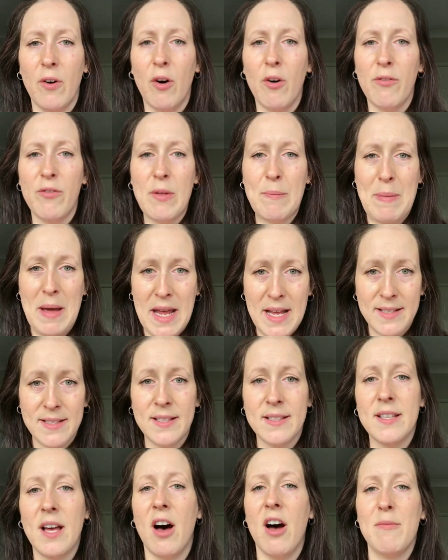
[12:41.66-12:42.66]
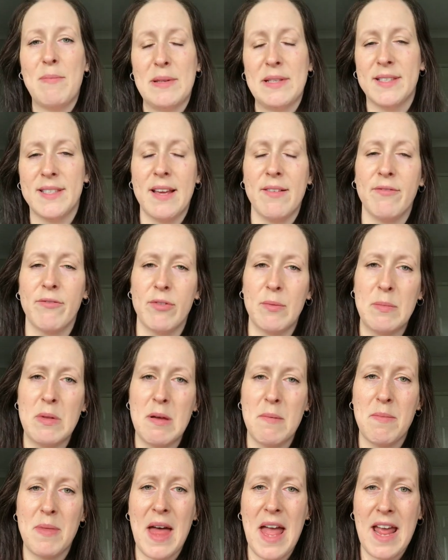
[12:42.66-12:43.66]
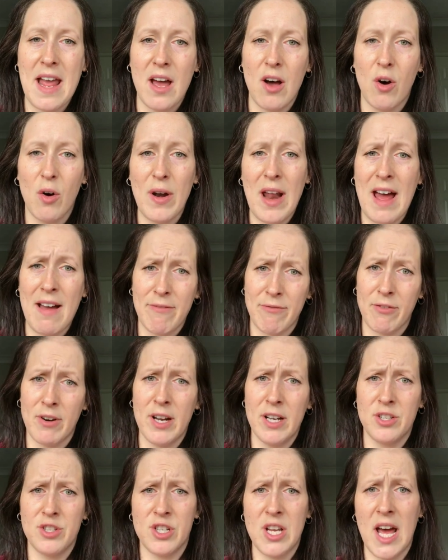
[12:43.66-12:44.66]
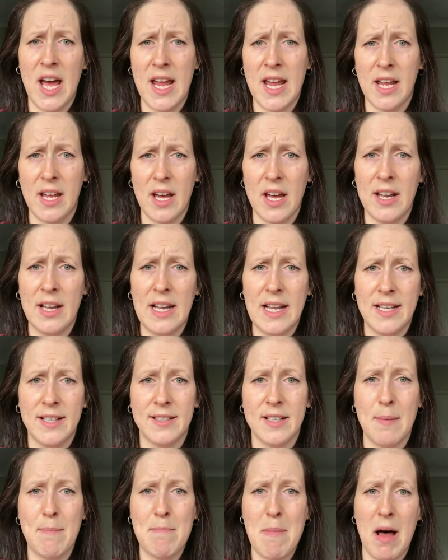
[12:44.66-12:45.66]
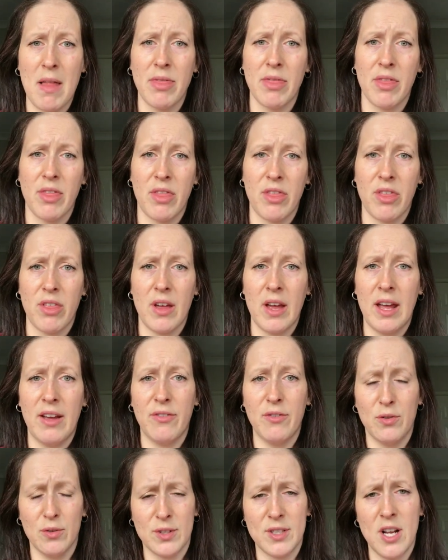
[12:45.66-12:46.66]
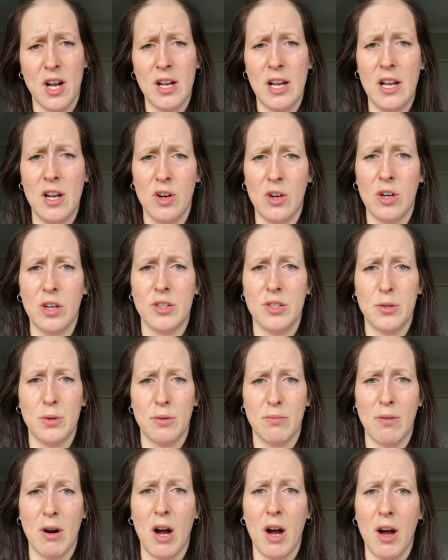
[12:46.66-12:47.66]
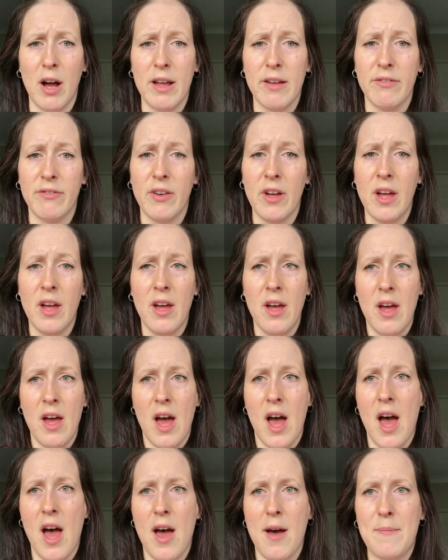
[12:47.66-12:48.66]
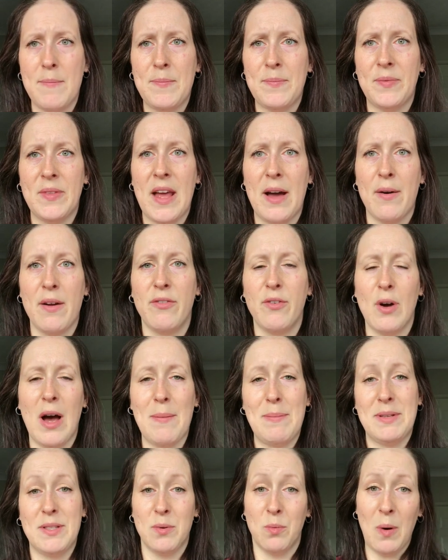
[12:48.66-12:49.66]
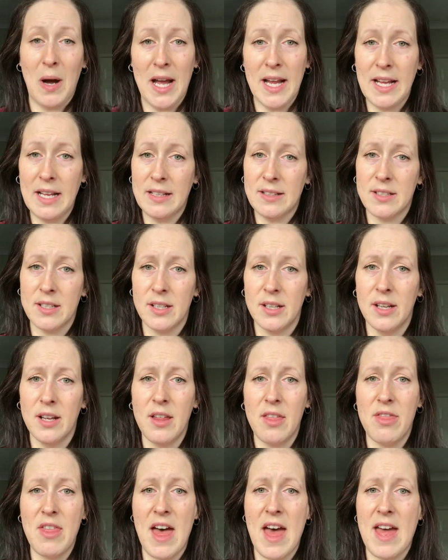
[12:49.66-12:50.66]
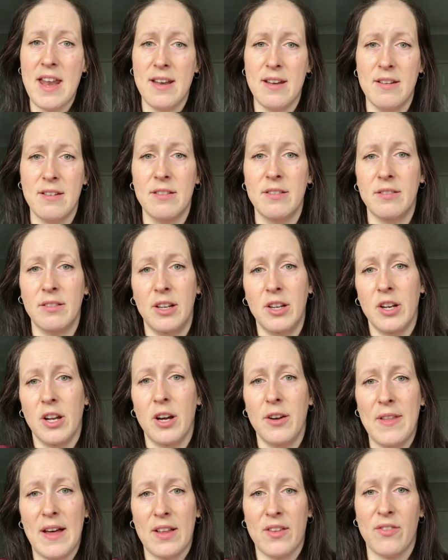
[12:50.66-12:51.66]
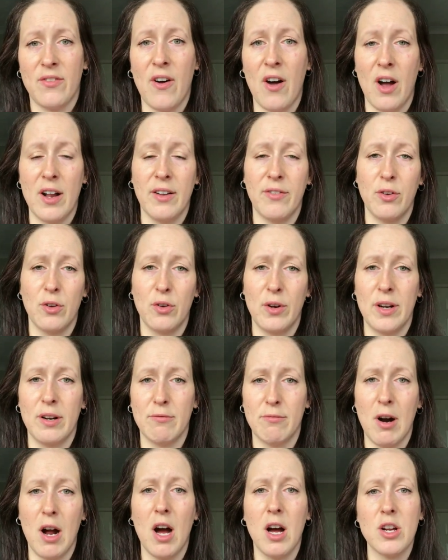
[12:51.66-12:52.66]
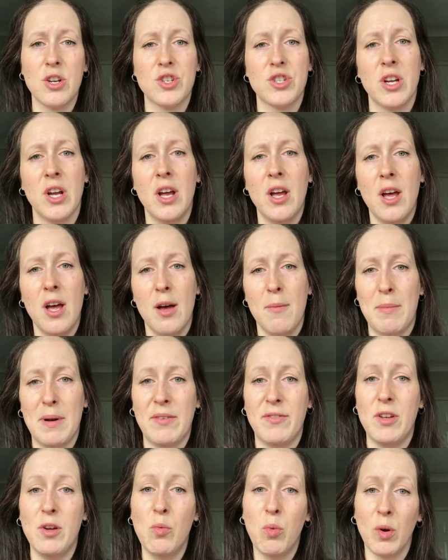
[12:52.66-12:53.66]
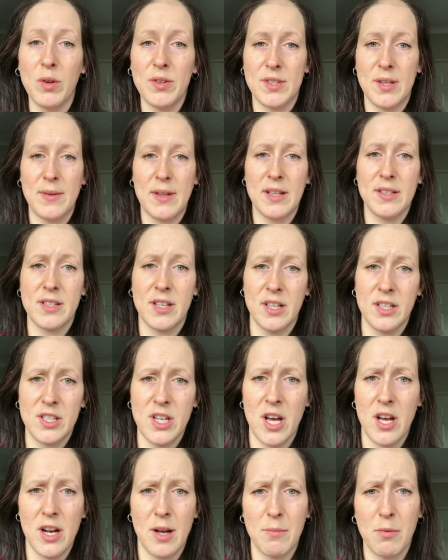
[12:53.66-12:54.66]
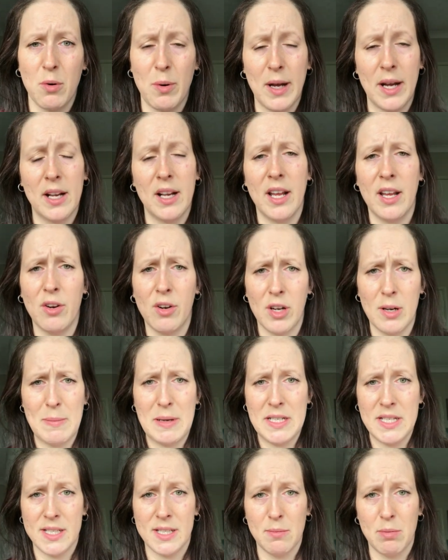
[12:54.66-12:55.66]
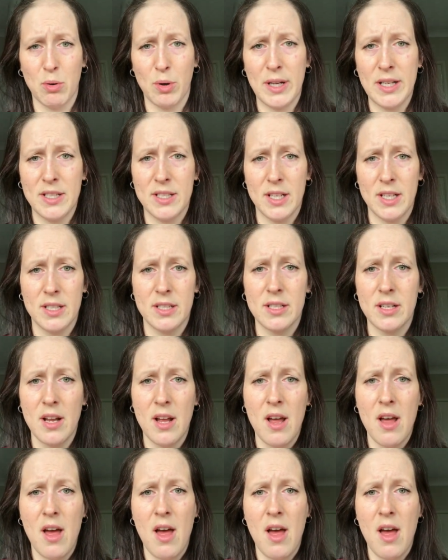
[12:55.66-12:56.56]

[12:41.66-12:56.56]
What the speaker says: Of the pieces that I've been sent from them, they on average take at least a month, if not slightly longer, to arrive. Now if you're happy to wait, then you know that's fine if you're not in a rush, but if you want something that's going to turn up quickly, you're going to be disappointed.